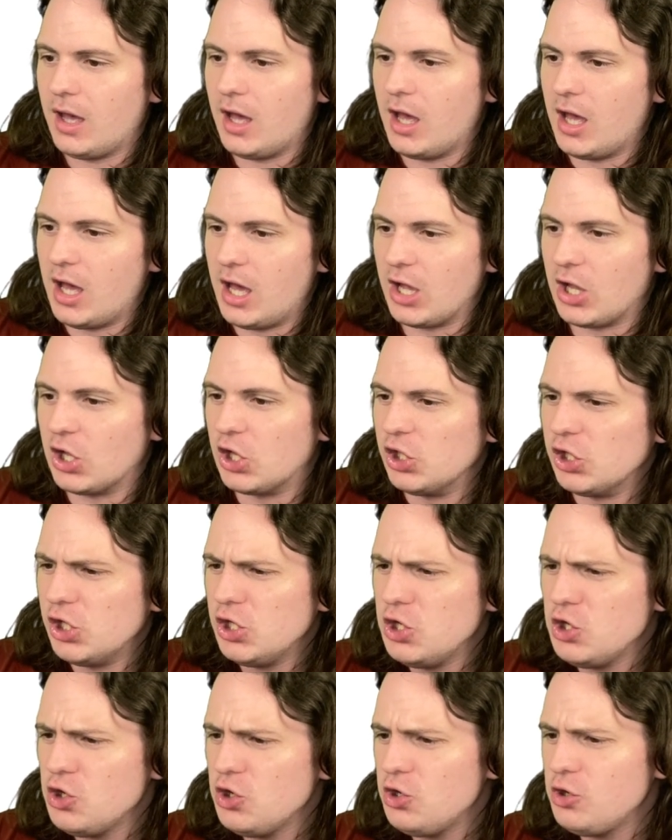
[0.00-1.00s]
Uh,
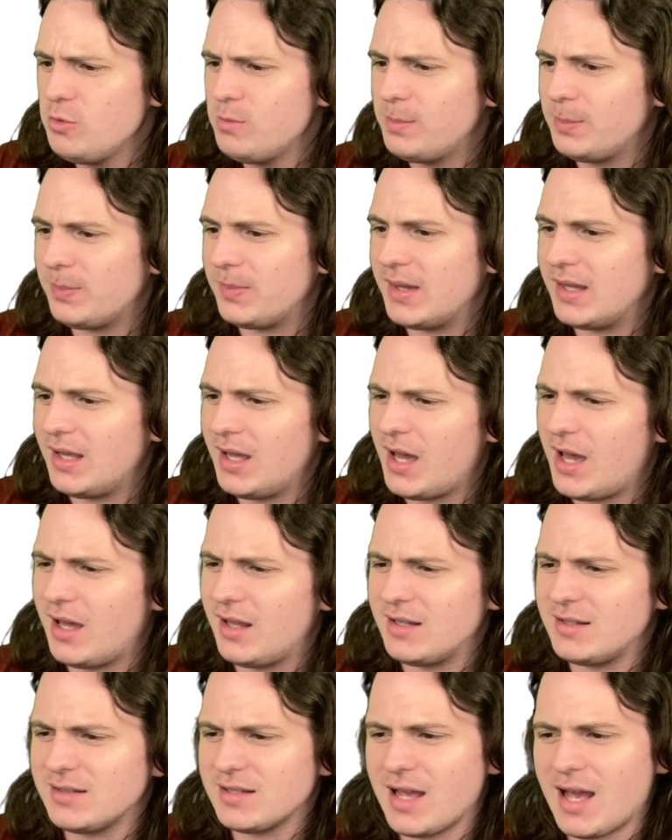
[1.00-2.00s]
gloom.
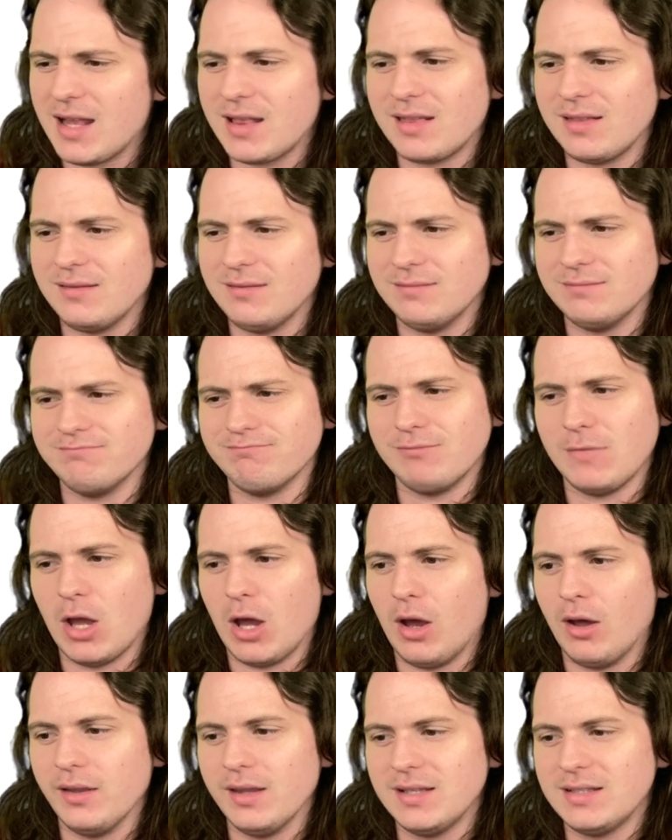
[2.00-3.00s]
Uh, it's got
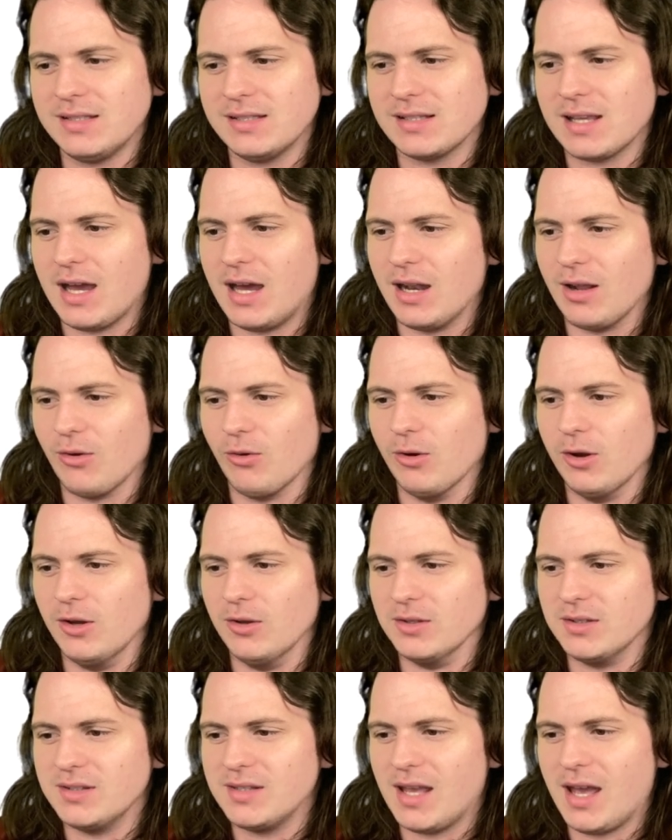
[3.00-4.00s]
no. This is kind of
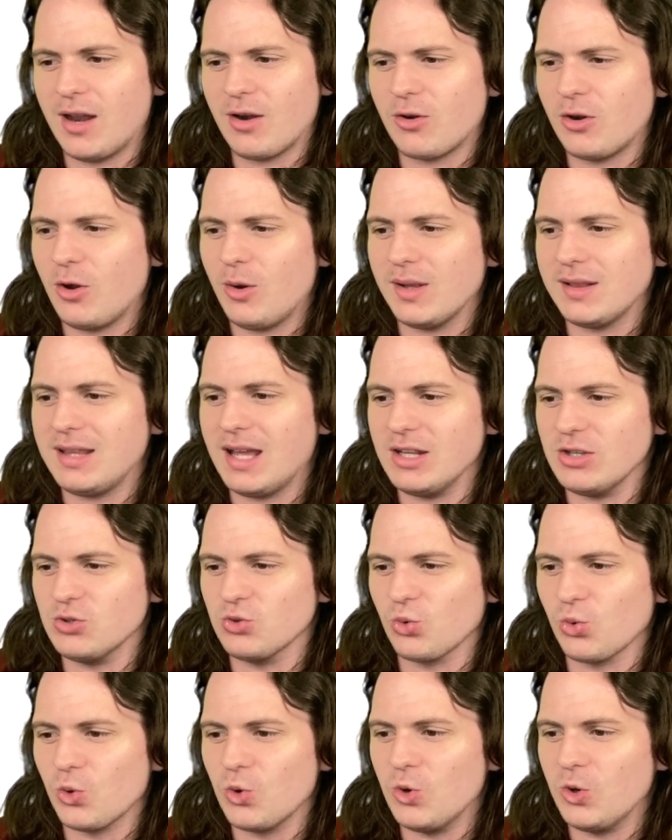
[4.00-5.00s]
gross. I don't know what that
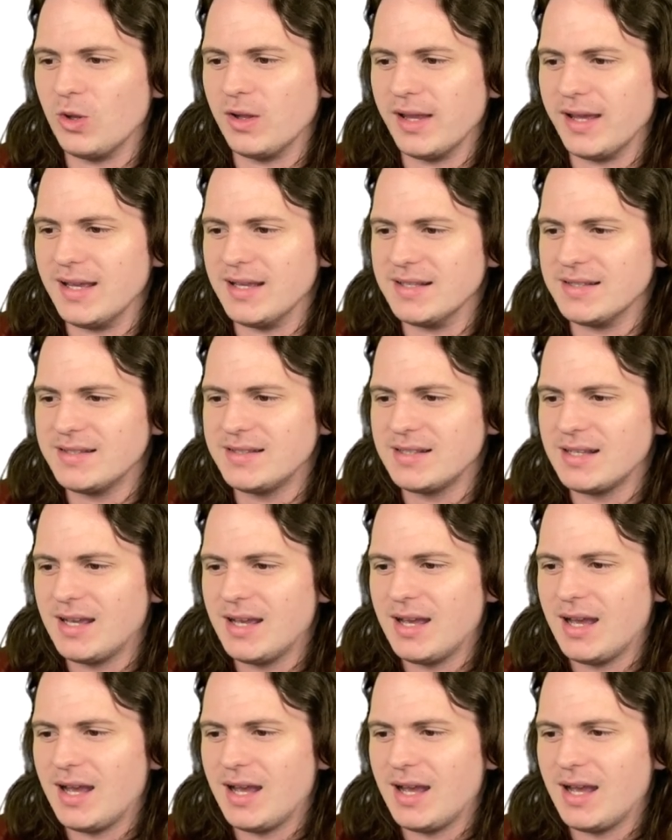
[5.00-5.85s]
drool is.